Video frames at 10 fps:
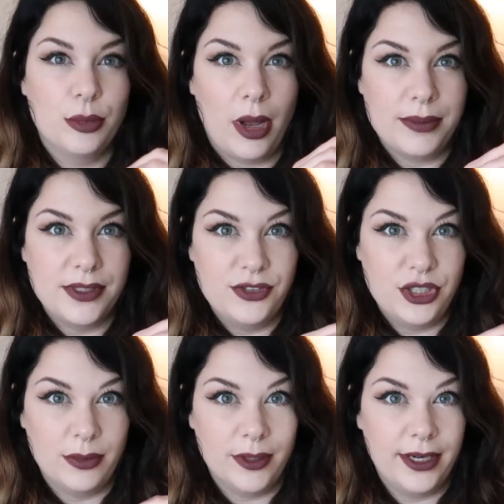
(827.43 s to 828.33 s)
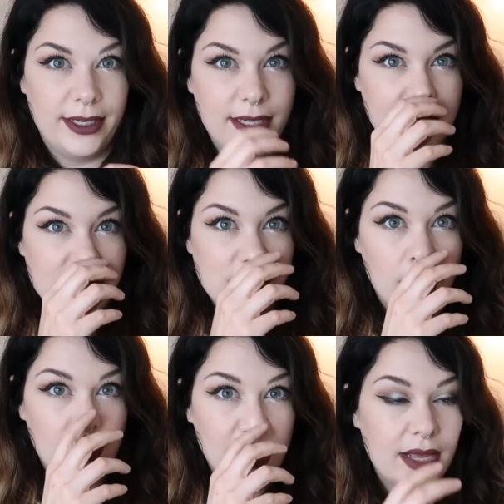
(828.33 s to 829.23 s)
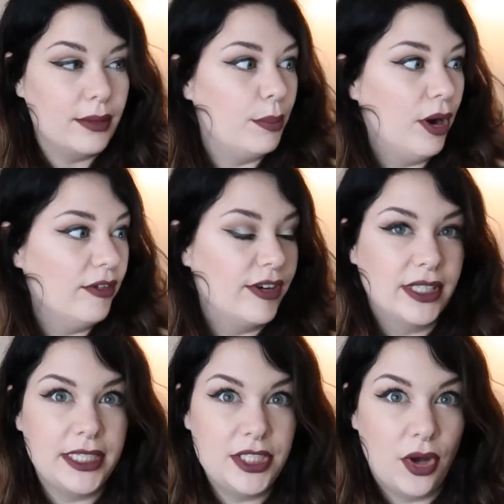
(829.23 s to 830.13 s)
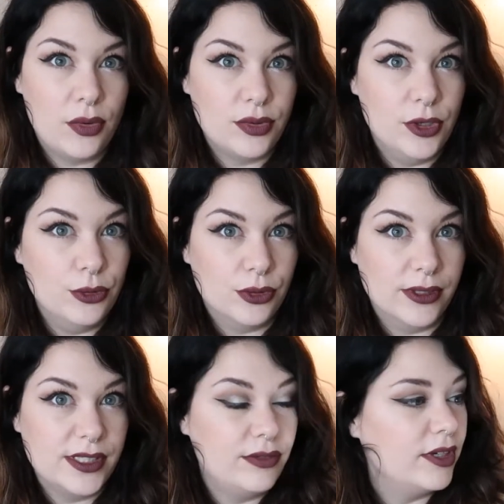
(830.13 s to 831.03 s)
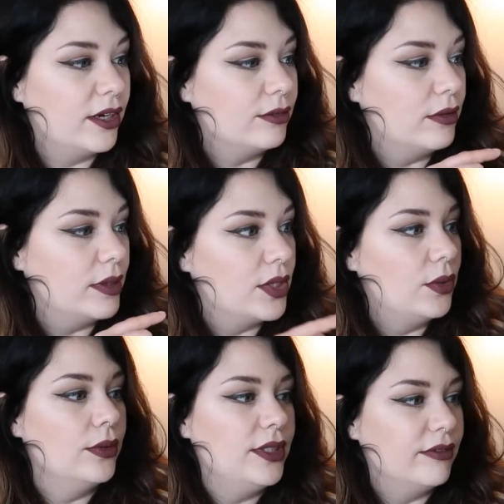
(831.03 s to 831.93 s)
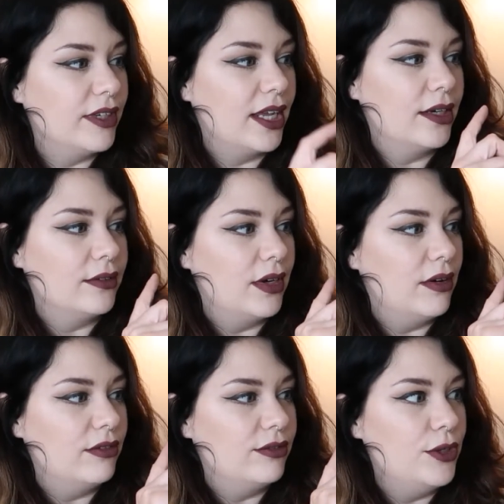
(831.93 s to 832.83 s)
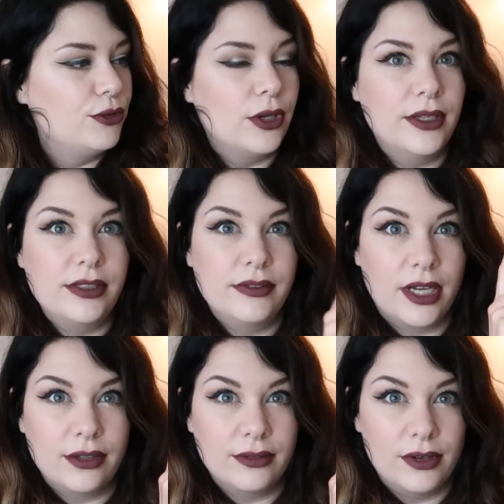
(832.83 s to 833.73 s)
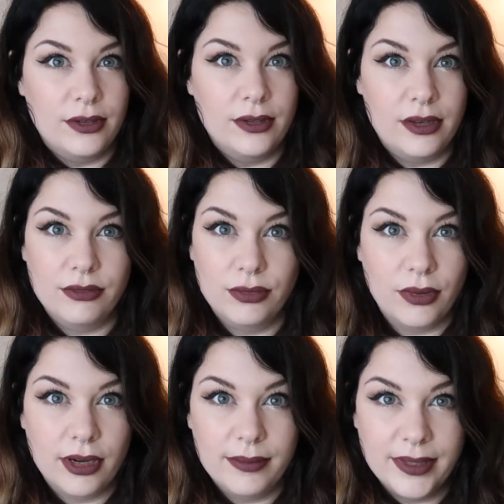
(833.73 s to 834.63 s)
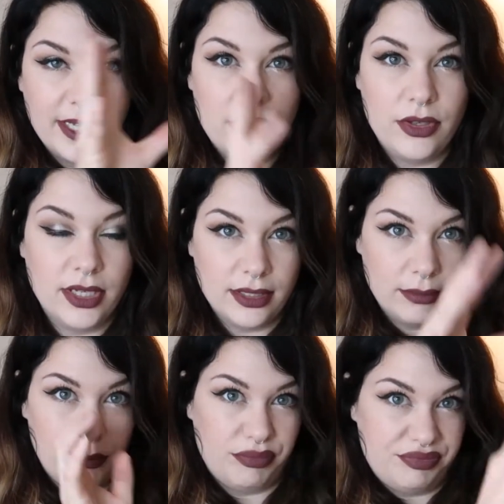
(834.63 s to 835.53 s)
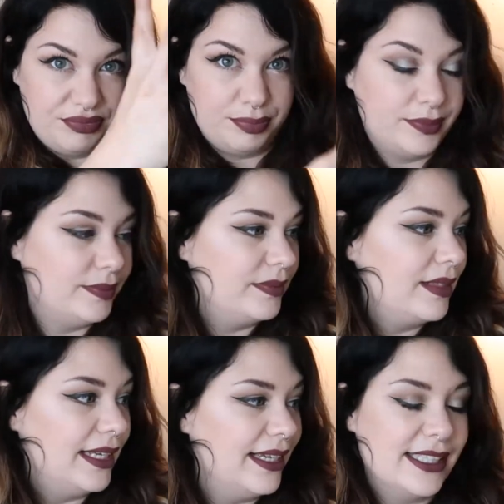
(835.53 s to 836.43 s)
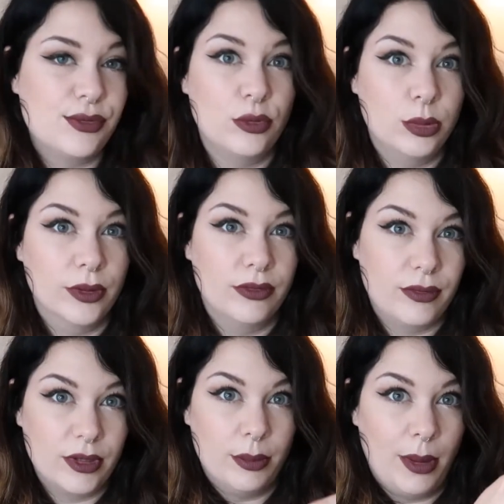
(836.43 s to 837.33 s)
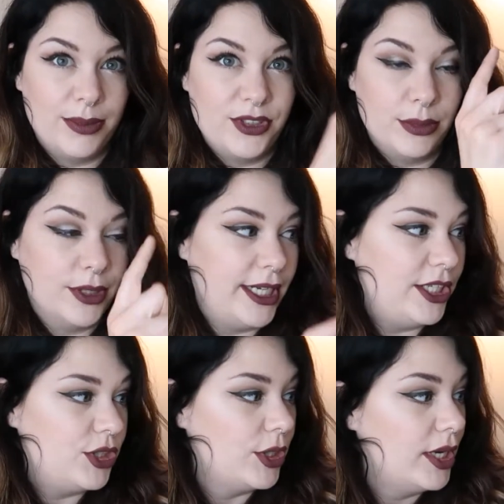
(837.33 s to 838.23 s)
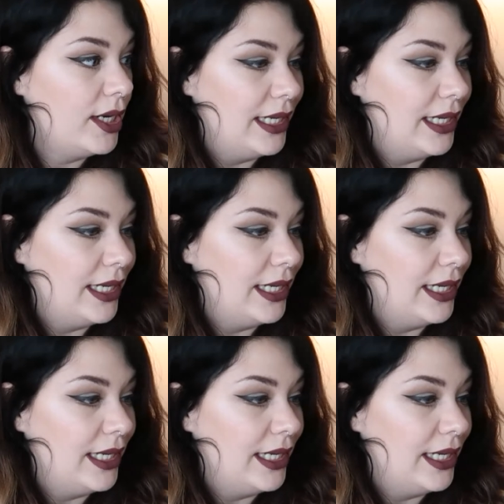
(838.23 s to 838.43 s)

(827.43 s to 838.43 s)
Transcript: your pops of shimmer in it. So perfectly toned neutrals. You've got a row of cool, you've got a row of neutral, and you've got a row of warm. Like you can, it's foolproof with a pop of shimmer in each.